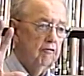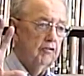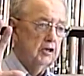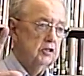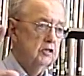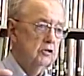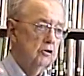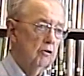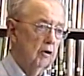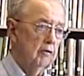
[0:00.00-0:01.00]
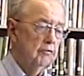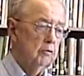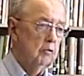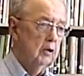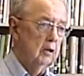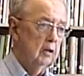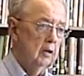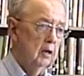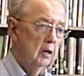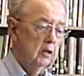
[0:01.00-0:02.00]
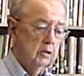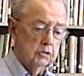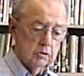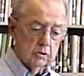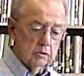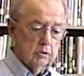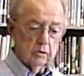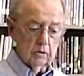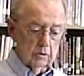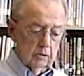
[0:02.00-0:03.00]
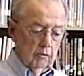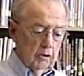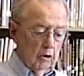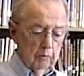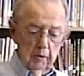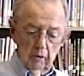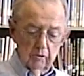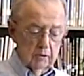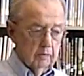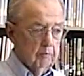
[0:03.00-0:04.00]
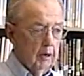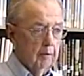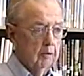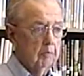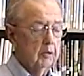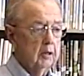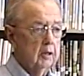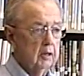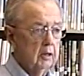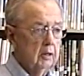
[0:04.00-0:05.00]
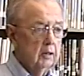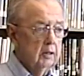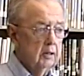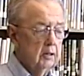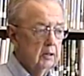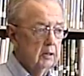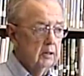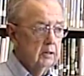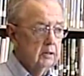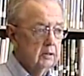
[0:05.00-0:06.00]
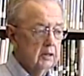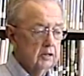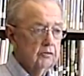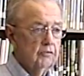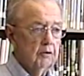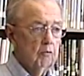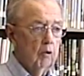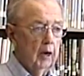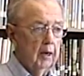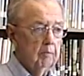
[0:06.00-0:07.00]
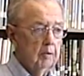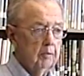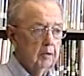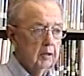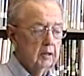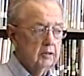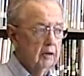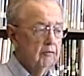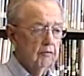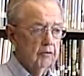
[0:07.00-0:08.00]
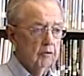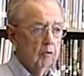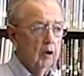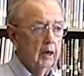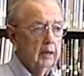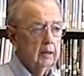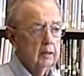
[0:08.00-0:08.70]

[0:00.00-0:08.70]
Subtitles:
fixed door, if you will. So the opening was probably 6 feet wide, maybe 7 feet wide.